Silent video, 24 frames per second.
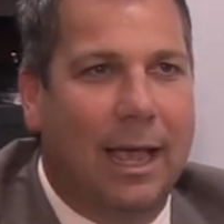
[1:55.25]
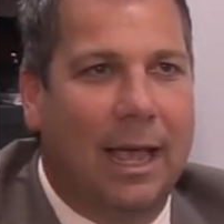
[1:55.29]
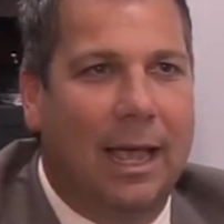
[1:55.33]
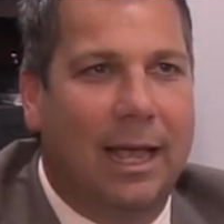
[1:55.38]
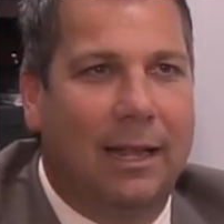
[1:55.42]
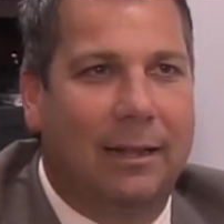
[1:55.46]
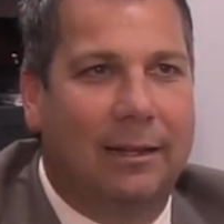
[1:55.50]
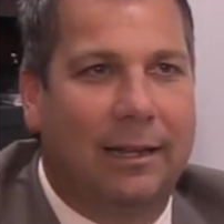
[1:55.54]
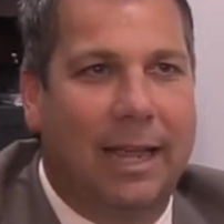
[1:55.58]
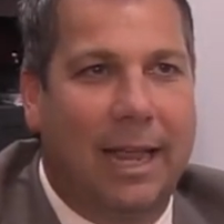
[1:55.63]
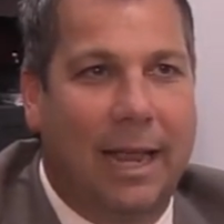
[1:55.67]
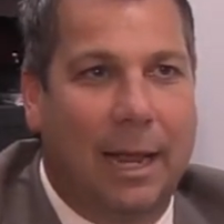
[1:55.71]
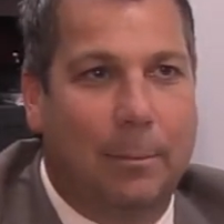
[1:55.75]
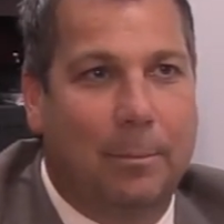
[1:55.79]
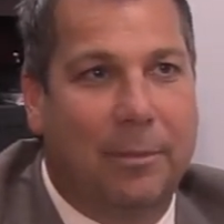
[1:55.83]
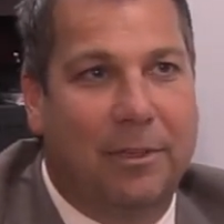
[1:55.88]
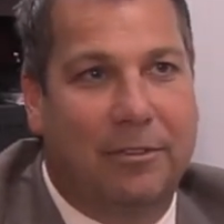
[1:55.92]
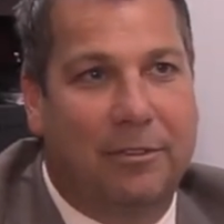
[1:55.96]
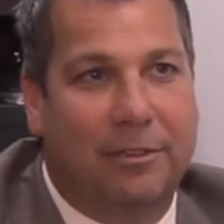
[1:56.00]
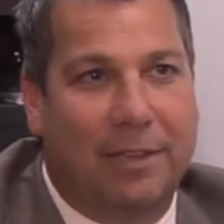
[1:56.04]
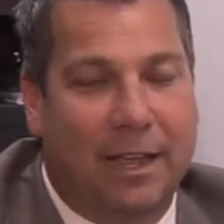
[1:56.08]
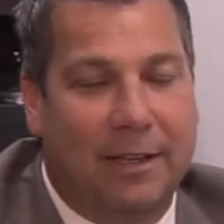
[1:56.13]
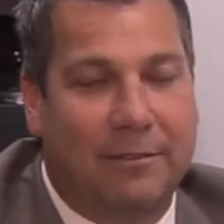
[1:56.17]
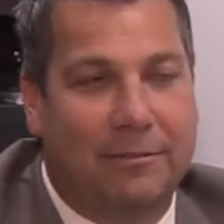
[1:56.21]
and
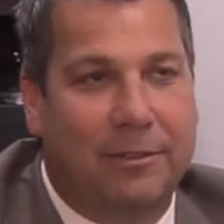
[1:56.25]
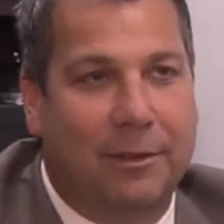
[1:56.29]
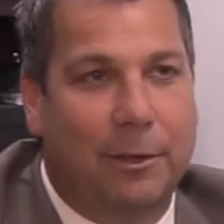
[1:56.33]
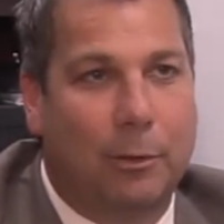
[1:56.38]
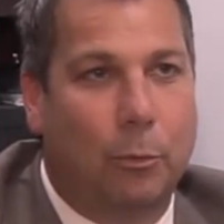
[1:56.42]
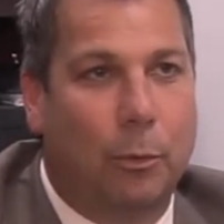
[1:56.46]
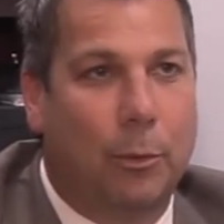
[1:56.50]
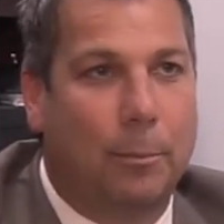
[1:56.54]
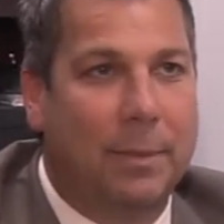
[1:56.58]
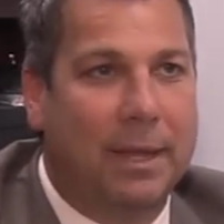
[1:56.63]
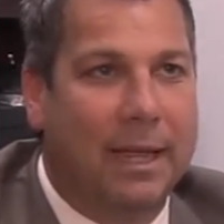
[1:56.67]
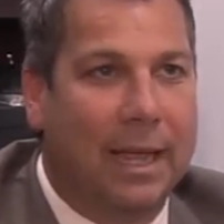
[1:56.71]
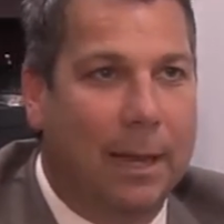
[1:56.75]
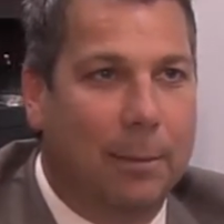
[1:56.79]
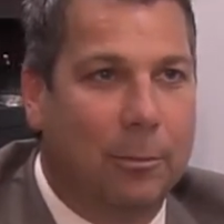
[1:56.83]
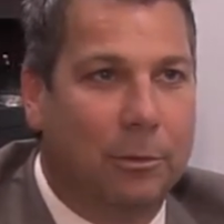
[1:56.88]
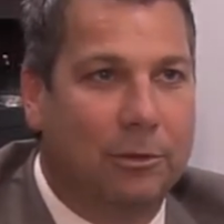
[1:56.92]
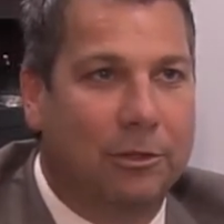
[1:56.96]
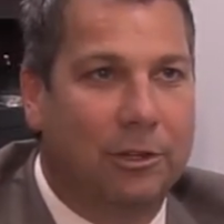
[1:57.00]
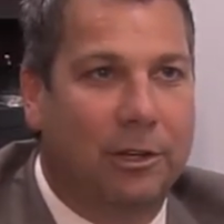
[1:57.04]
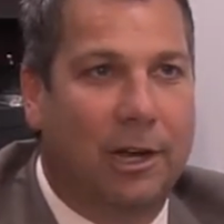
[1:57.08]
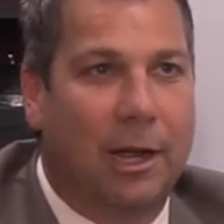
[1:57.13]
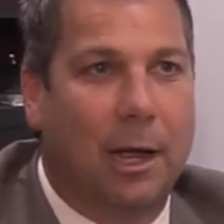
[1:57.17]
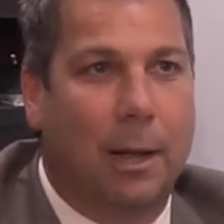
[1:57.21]
campus safety would be
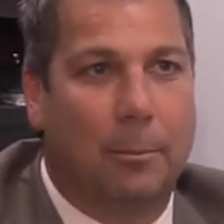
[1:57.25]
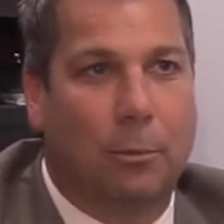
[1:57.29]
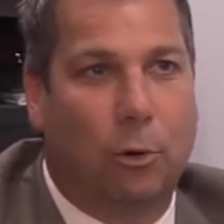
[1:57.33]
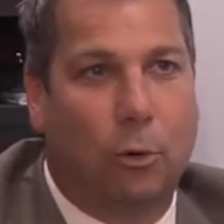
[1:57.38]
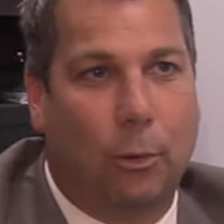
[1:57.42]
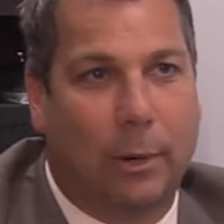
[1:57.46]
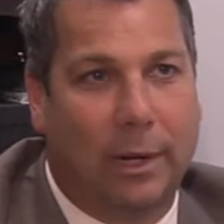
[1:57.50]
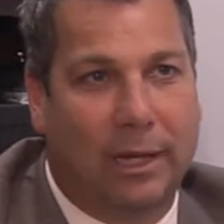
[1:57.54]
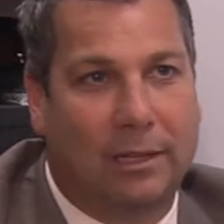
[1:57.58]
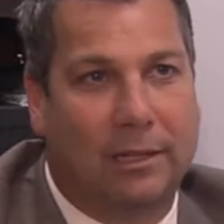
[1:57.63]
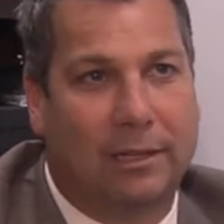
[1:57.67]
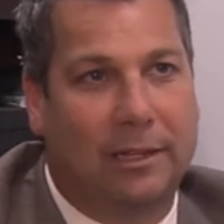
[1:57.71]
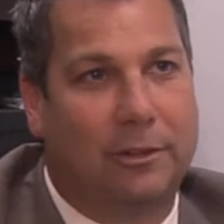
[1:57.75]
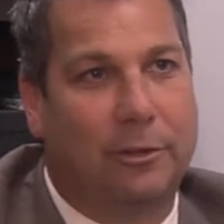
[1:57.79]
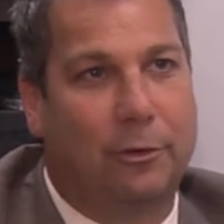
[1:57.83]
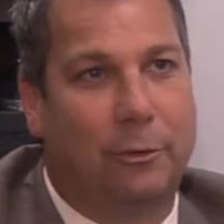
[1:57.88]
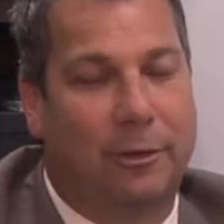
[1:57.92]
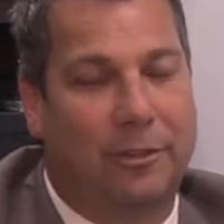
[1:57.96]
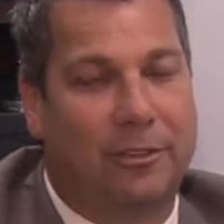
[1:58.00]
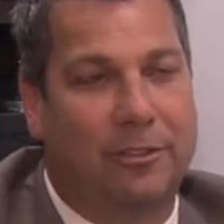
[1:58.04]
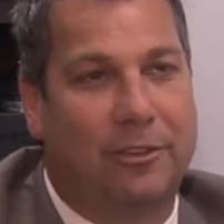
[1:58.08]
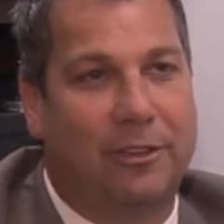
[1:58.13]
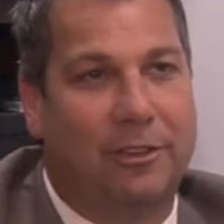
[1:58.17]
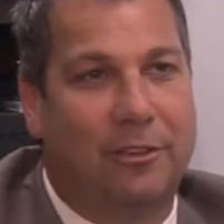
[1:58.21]
able to come quickly
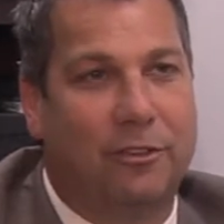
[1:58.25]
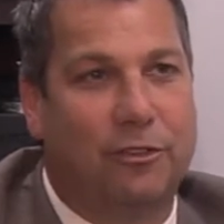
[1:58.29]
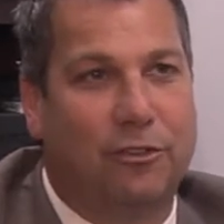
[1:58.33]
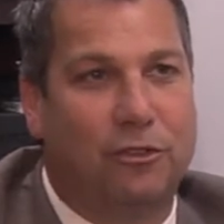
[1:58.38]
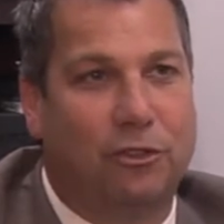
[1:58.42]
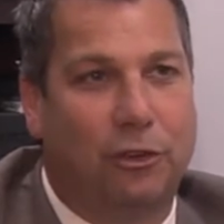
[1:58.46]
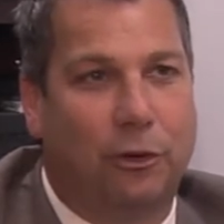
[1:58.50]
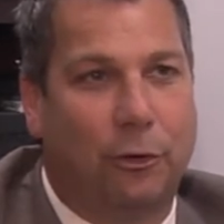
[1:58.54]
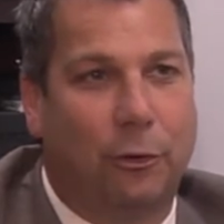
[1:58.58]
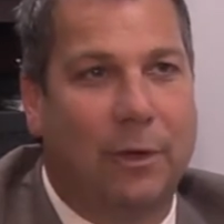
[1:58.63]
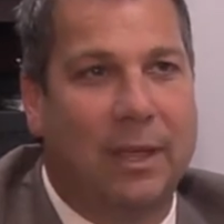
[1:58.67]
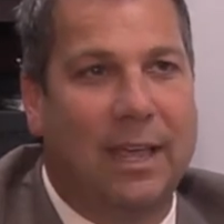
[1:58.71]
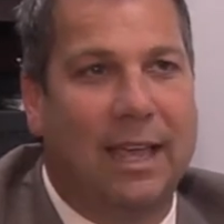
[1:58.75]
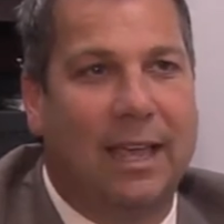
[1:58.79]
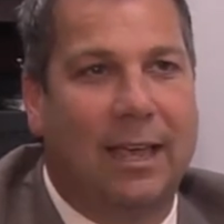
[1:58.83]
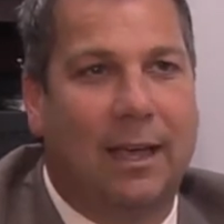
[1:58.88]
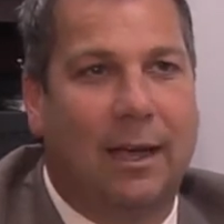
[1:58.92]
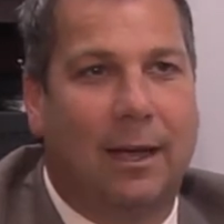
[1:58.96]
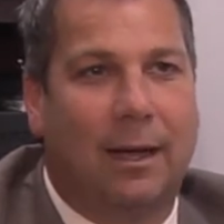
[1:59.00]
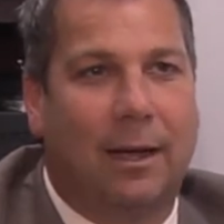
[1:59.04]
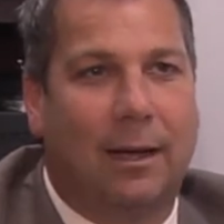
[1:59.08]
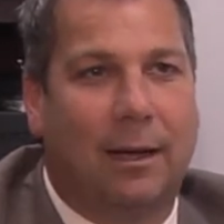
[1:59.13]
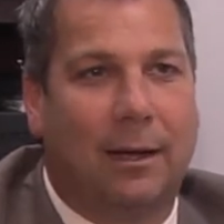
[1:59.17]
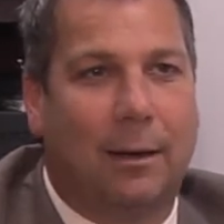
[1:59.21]
to assist you,
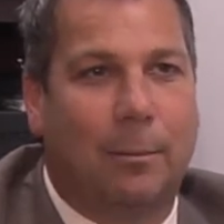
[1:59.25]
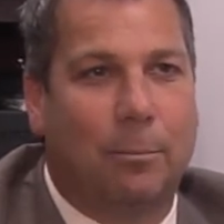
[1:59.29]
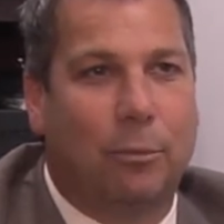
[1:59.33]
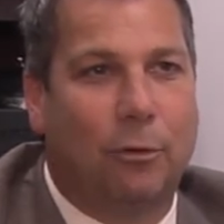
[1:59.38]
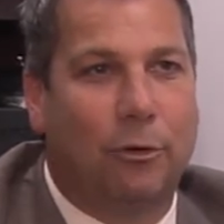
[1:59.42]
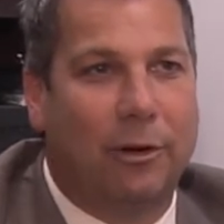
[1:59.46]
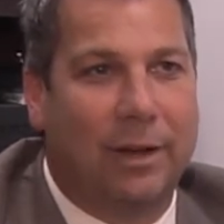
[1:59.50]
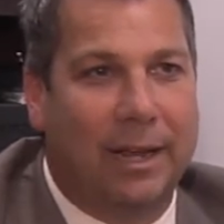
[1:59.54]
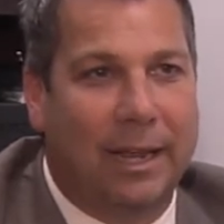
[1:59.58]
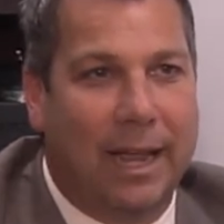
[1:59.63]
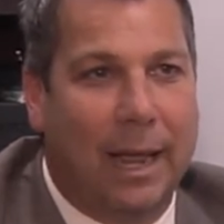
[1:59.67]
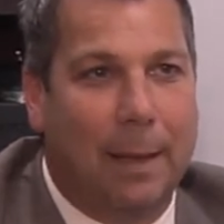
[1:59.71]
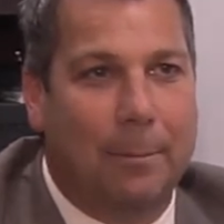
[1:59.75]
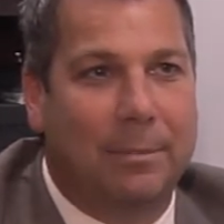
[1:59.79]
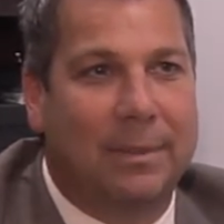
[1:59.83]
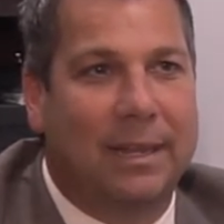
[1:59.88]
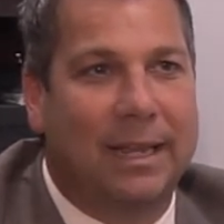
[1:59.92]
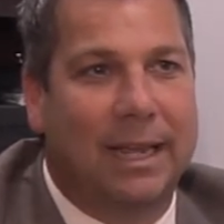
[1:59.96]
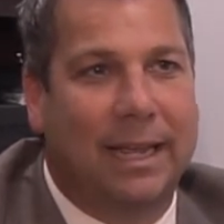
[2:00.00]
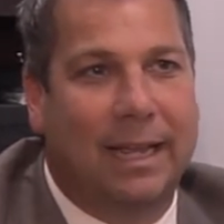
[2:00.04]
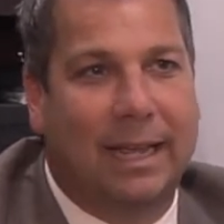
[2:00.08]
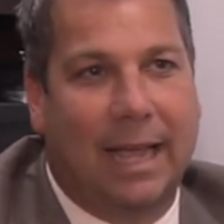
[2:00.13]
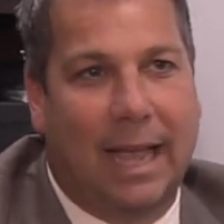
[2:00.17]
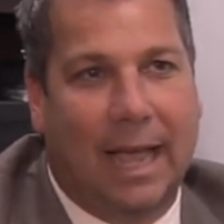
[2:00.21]
uh,
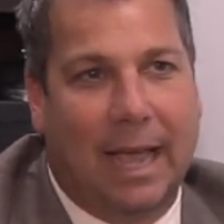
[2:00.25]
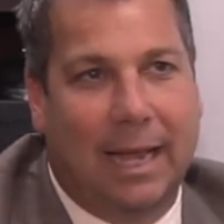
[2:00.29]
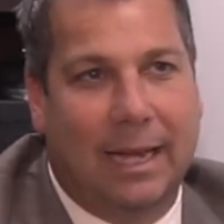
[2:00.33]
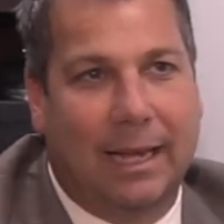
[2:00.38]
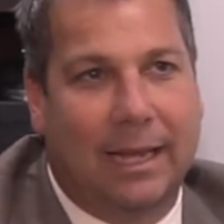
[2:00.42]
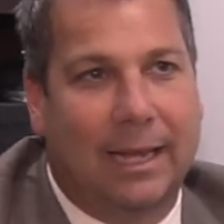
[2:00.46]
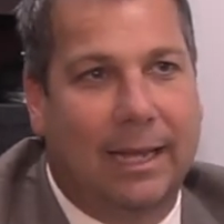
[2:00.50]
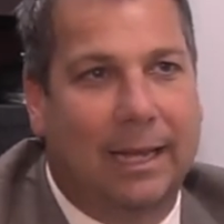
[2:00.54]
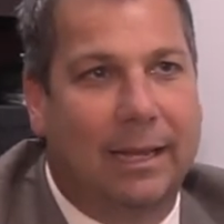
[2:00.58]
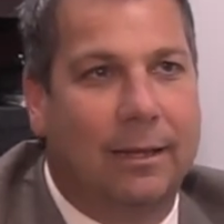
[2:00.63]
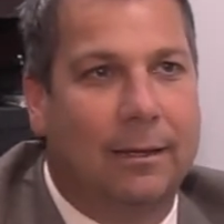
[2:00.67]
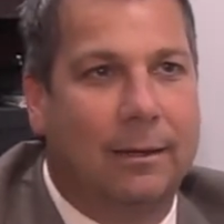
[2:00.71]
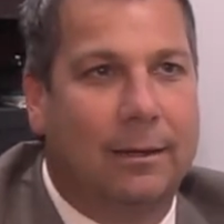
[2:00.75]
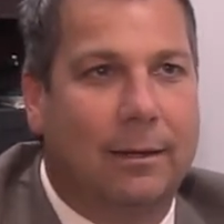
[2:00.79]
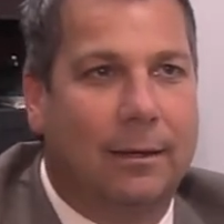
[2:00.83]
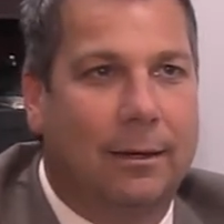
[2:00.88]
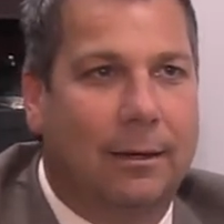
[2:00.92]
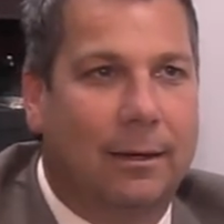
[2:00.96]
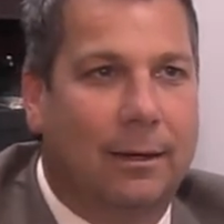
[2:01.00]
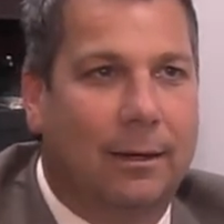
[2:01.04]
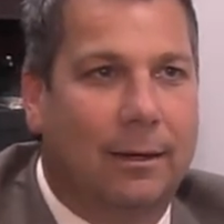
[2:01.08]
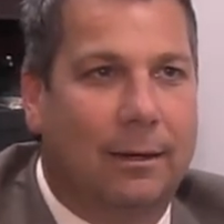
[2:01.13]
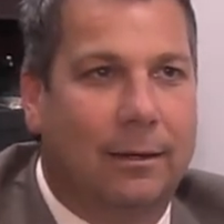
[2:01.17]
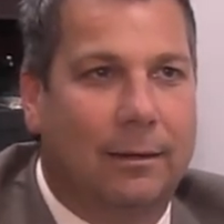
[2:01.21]
preempting any
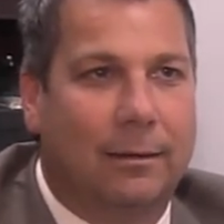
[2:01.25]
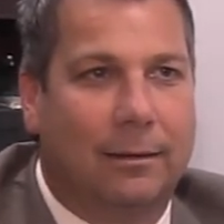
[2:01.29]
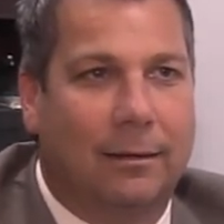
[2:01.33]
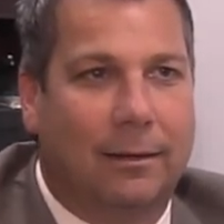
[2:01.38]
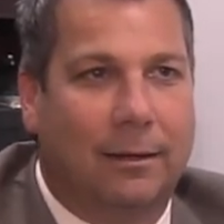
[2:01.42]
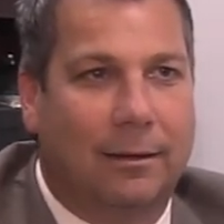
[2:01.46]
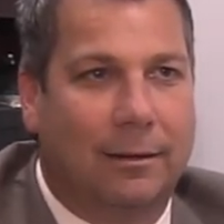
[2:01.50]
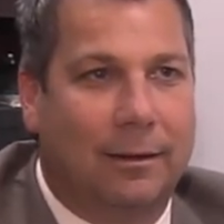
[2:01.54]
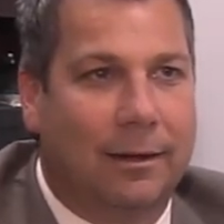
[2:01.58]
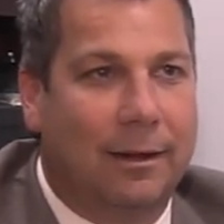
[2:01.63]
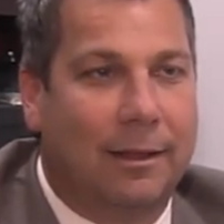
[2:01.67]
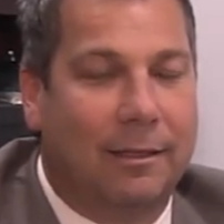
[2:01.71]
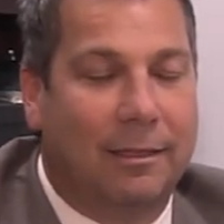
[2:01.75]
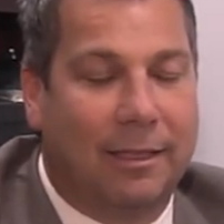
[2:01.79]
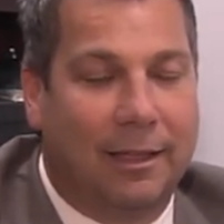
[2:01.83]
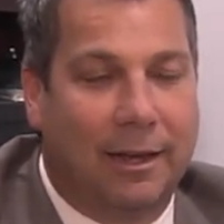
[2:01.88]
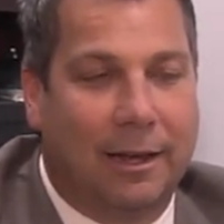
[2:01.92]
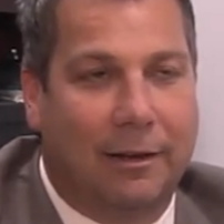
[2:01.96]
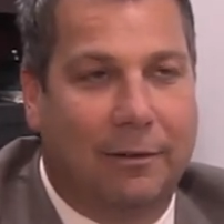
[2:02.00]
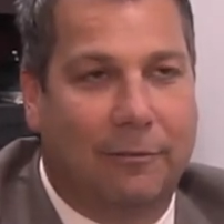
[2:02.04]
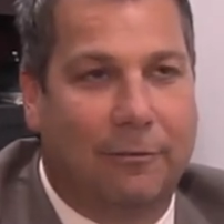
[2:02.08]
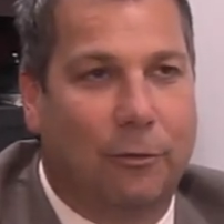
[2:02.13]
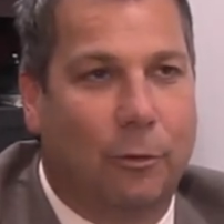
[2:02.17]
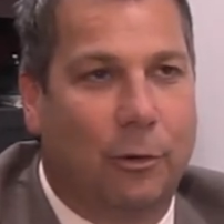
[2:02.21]
uh, on
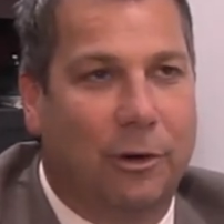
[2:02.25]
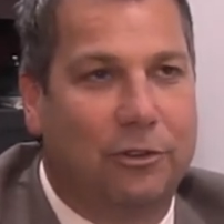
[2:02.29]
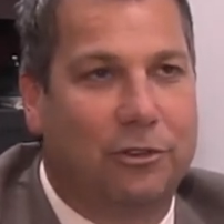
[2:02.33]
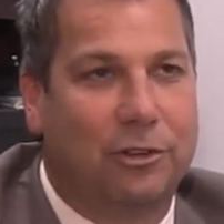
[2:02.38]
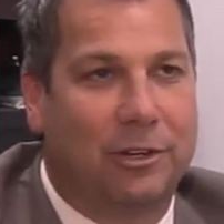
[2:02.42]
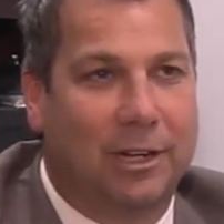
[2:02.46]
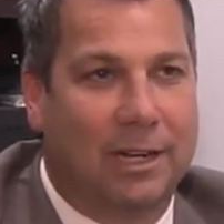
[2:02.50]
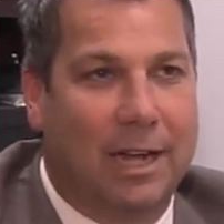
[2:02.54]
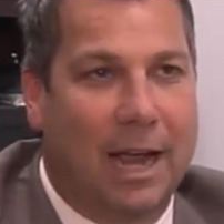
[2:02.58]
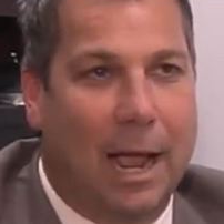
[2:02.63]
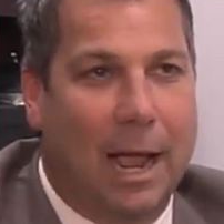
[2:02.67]
anything unfortunate